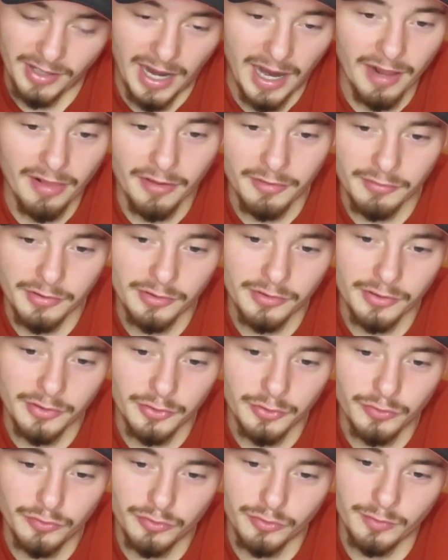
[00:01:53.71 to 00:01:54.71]
there's a highlight
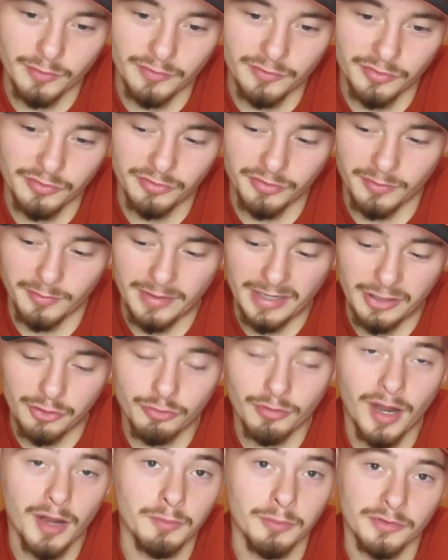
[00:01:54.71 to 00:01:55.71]
reel on YouTube of just
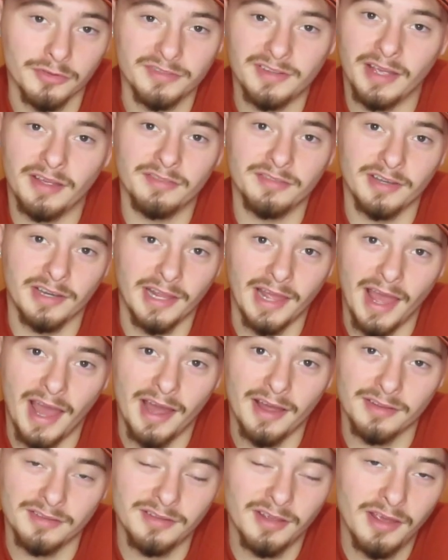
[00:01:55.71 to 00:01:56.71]
some incredible saves
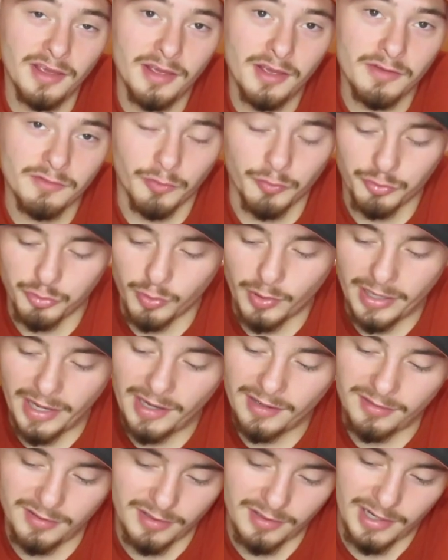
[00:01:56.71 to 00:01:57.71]
that he has from
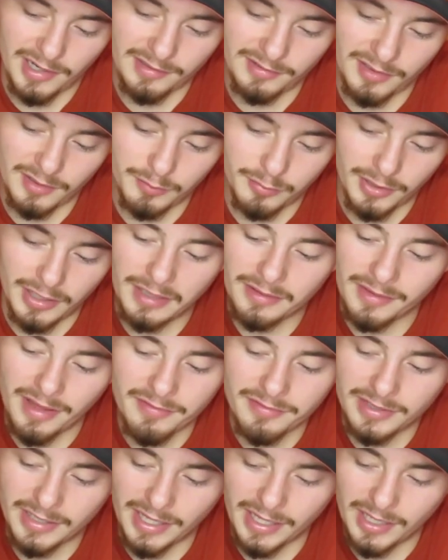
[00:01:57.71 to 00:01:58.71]
2018-19.
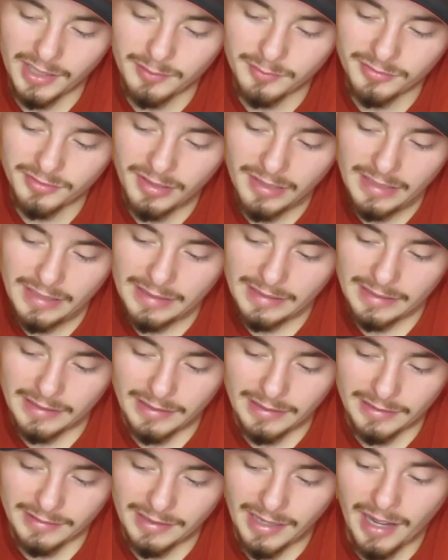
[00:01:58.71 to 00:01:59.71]
Played 11 games,
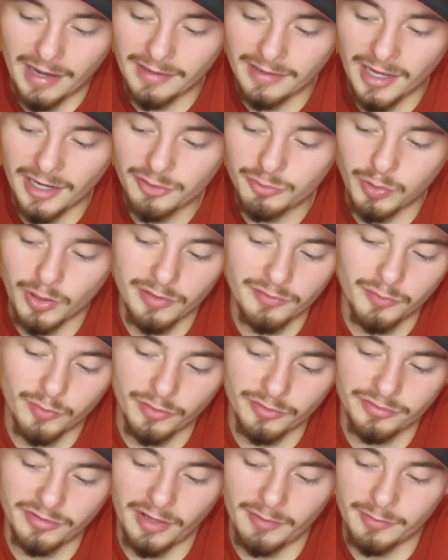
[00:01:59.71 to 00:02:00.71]
a
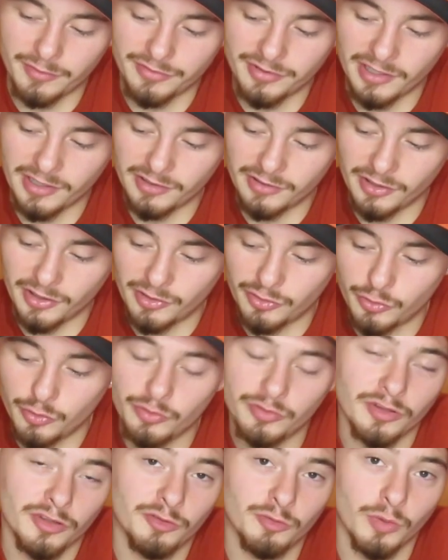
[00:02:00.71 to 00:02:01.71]
924 save percentage
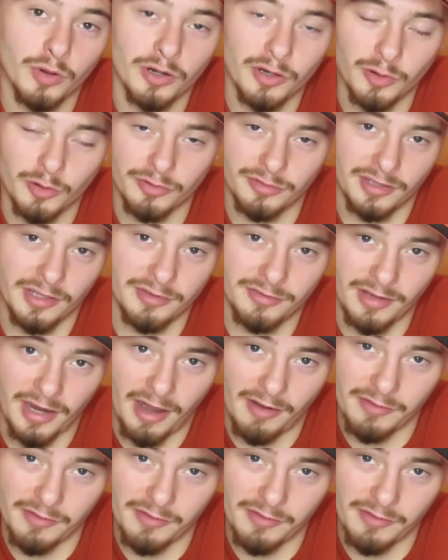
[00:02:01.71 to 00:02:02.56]
and a 261 goals